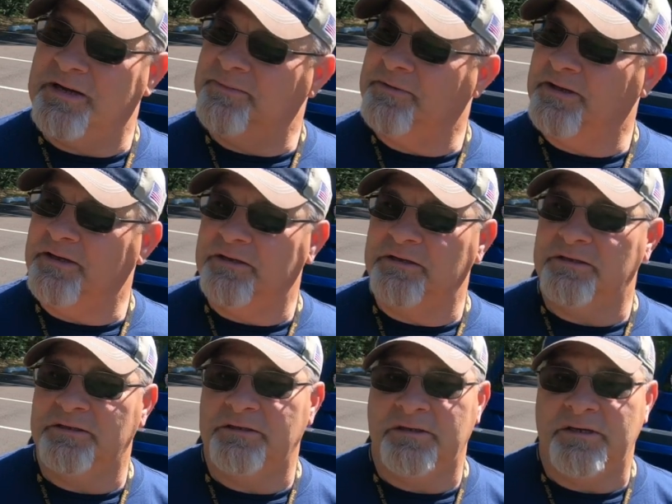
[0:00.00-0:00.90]
like,
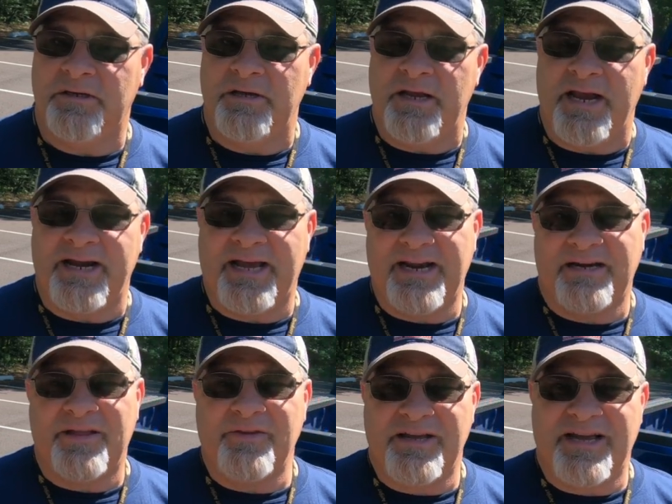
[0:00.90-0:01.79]
and I had
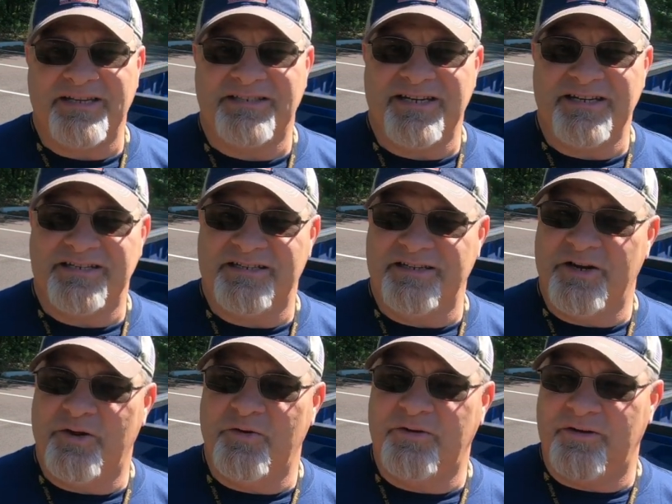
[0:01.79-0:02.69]
another guy say this,
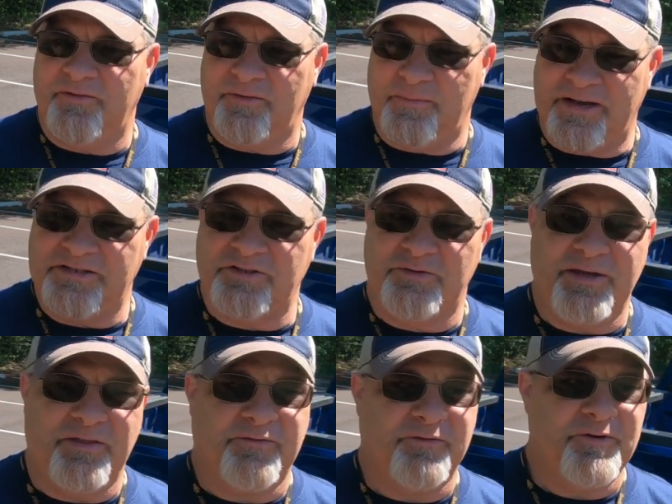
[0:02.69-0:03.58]
message
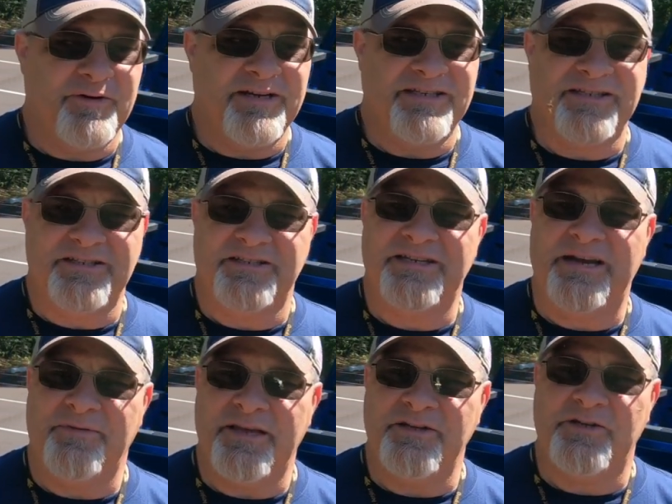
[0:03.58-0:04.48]
me through it and said the
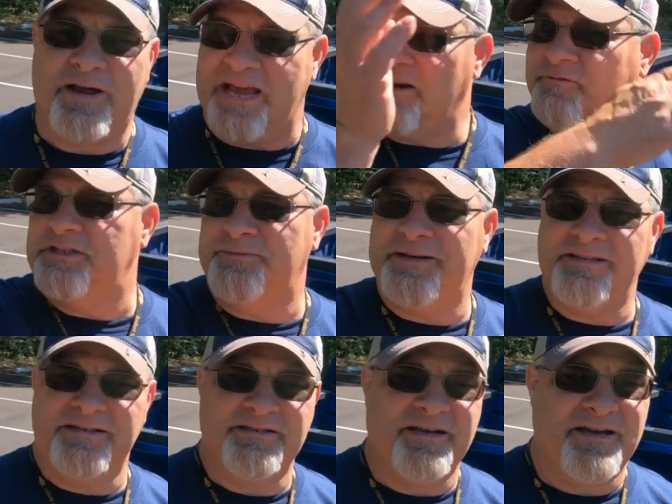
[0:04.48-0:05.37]
same thing. So out of respect to
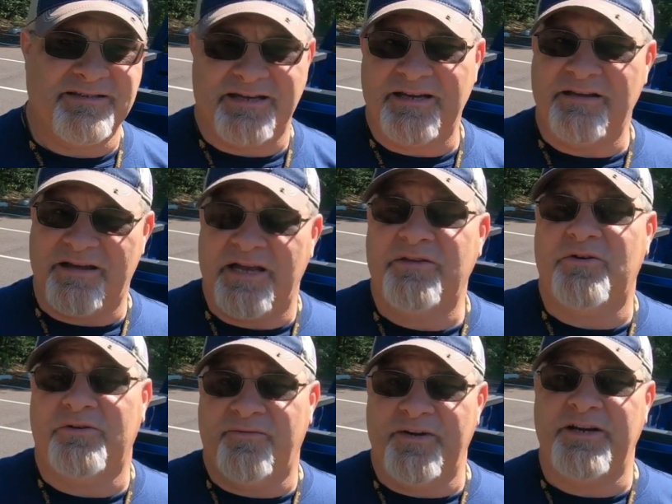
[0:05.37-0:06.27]
these guys, I
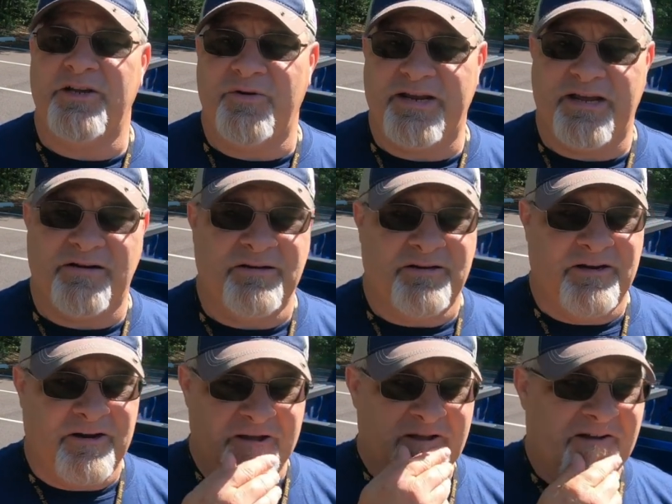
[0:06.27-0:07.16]
took the video down.
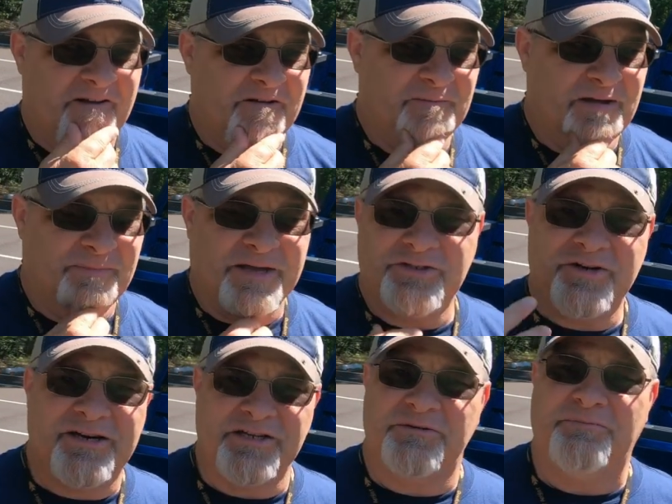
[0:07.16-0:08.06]
I'm not
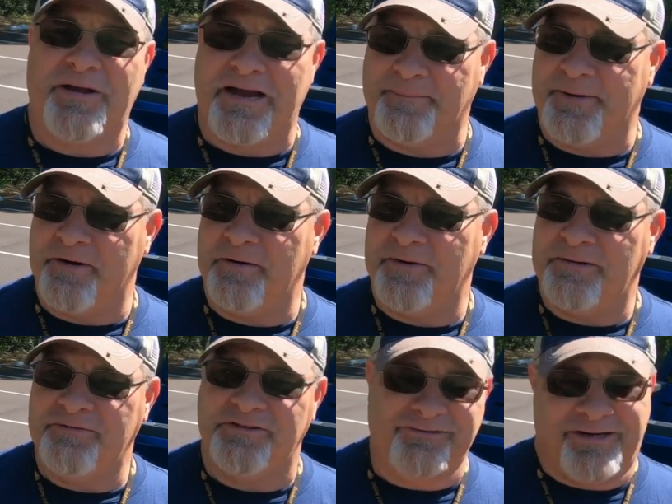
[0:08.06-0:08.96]
trying to spot burn, but
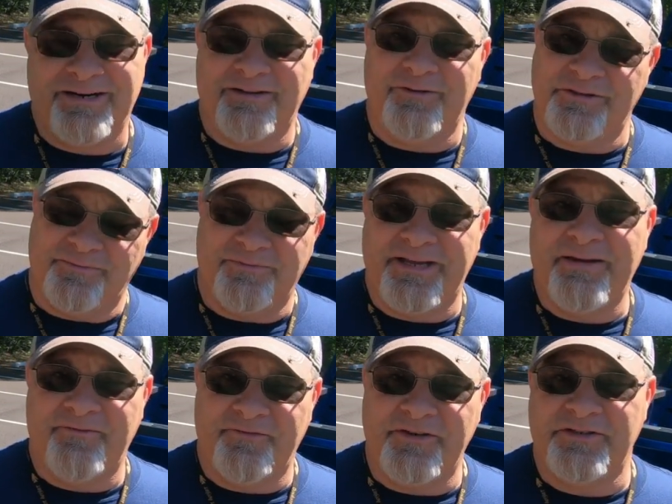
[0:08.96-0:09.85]
I'm just trying to do some
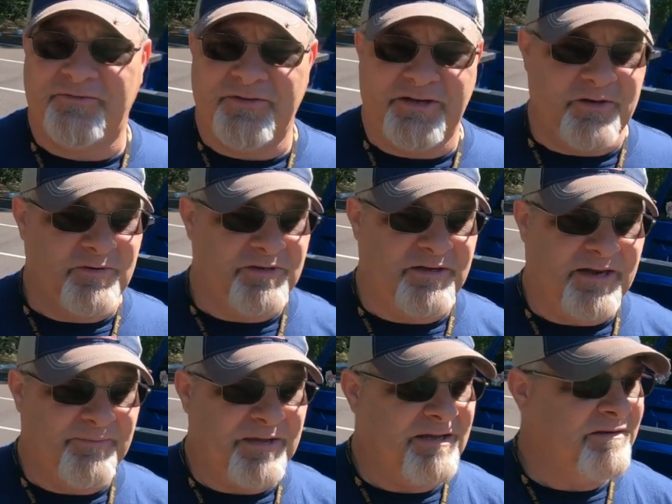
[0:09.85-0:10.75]
damn fishing videos, and
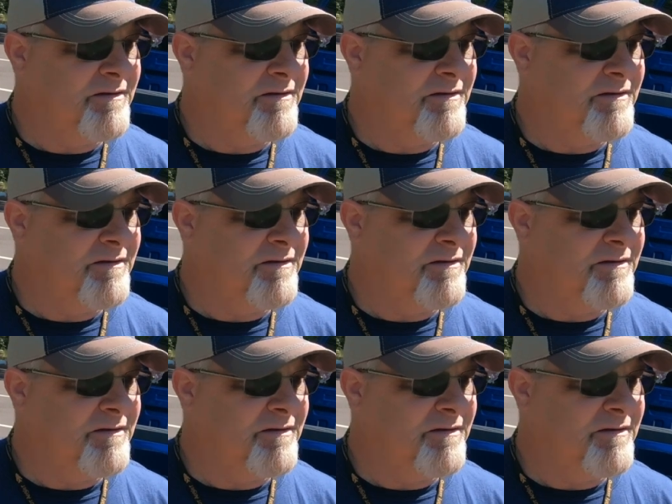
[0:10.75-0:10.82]
I'm not